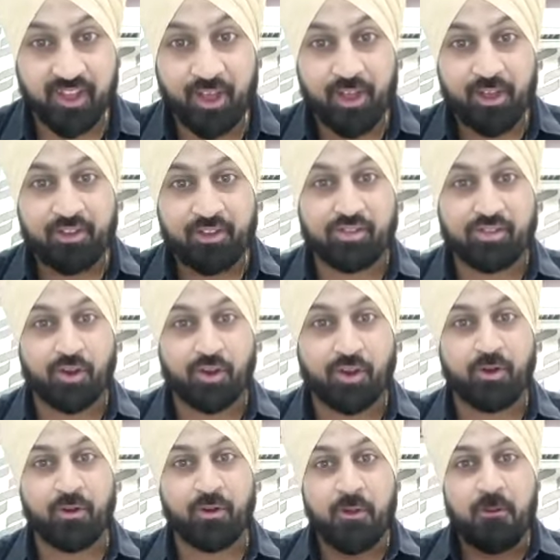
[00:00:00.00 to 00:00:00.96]
So yes.
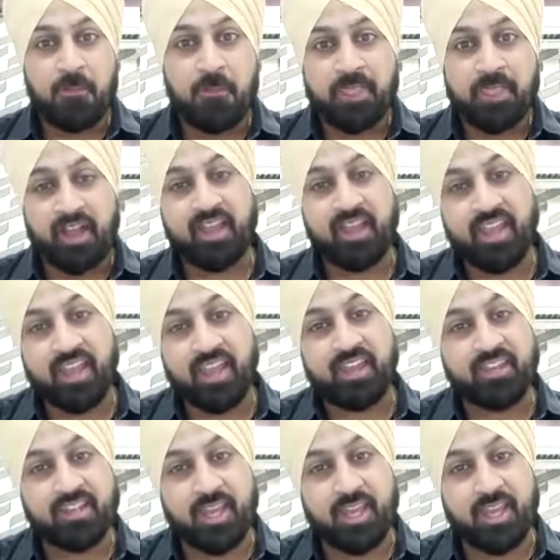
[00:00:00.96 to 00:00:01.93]
again,
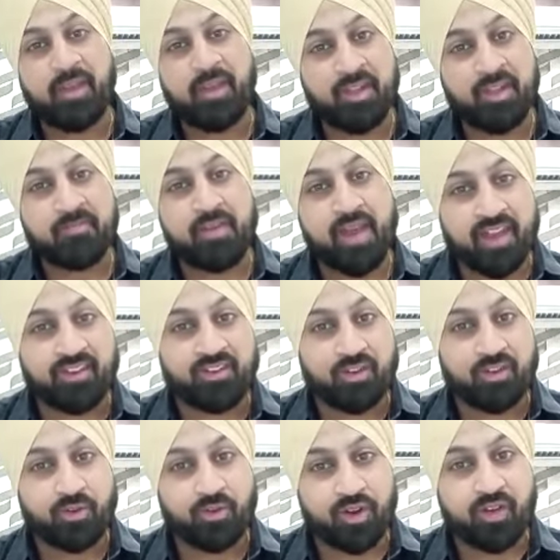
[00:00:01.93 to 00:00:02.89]
keeping in mind
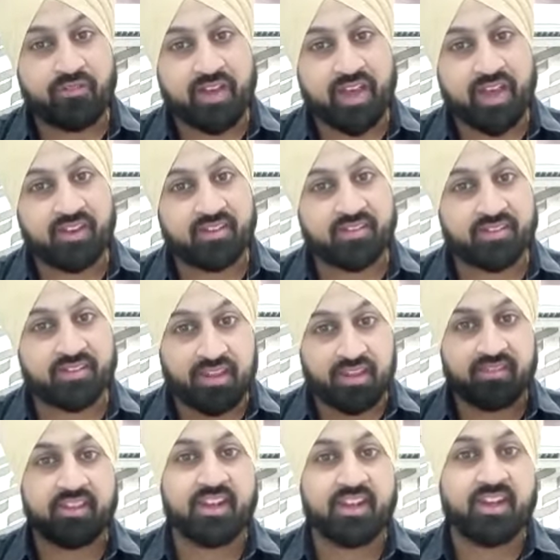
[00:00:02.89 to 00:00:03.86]
coronavirus,
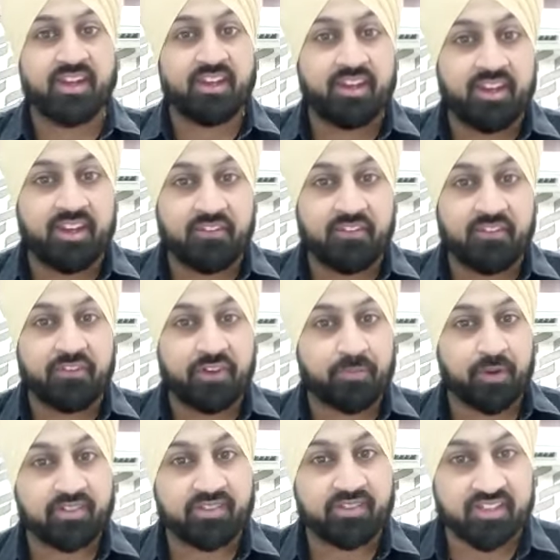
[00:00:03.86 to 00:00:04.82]
is there any refund
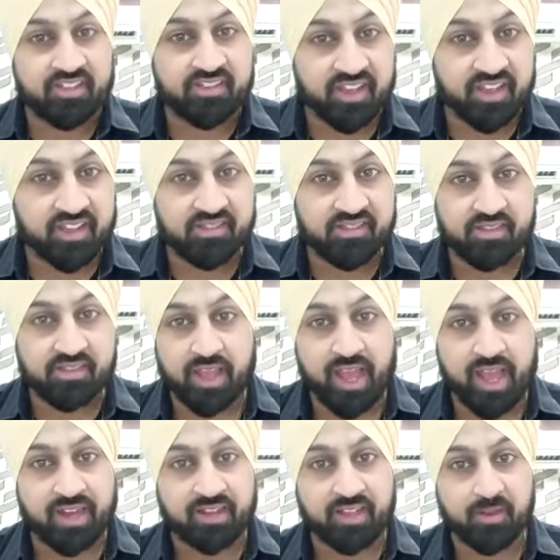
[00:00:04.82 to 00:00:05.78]
policy change
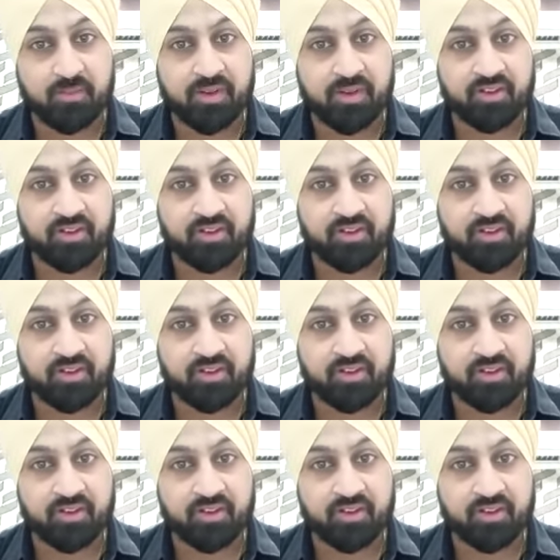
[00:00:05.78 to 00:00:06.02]
at Cambrian